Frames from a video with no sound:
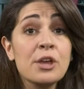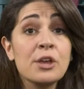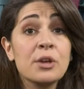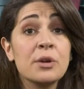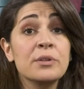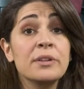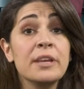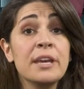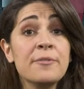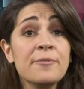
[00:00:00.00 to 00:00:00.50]

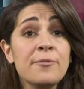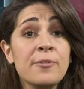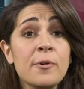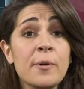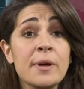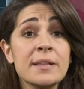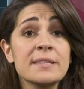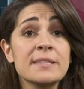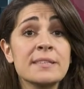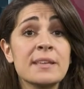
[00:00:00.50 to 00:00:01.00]
could
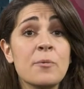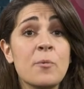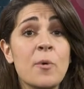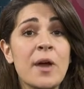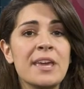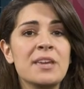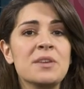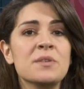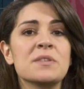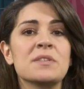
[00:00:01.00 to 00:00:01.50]
influence the way
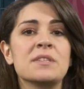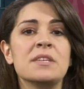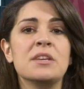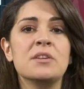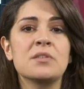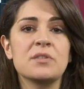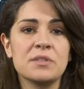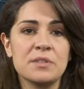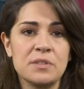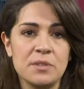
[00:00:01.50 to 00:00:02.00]
you see
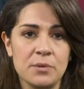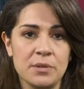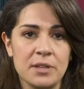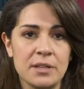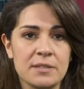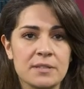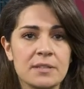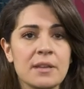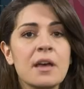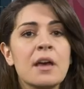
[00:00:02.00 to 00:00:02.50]
your
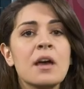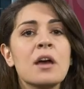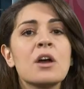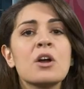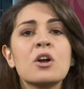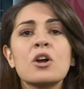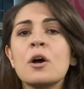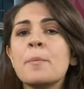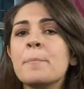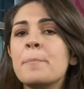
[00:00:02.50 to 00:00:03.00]
students
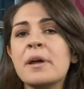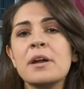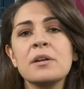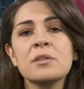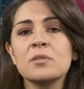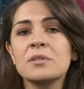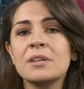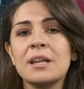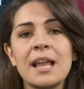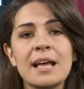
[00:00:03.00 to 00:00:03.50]
compared
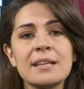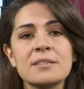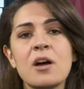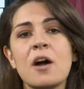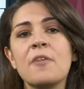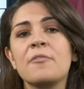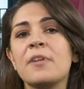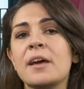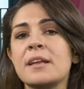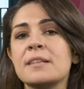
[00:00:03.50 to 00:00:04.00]
to the last
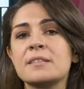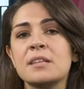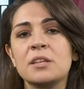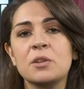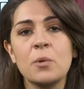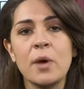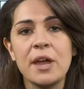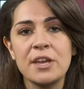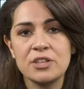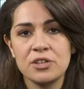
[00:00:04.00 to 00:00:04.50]
offline
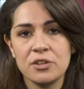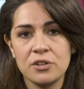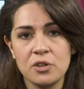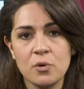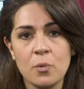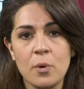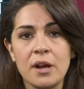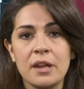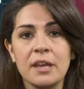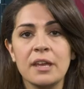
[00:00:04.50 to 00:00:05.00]
situation
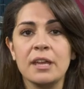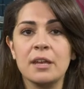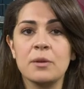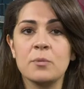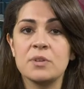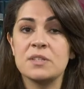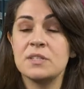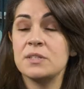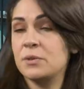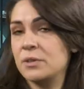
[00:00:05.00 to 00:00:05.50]
you were in
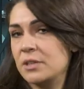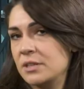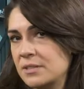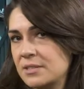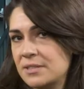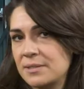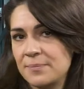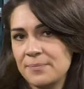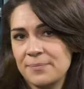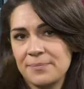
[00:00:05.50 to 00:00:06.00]
with
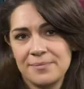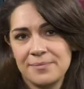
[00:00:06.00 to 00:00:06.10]
students.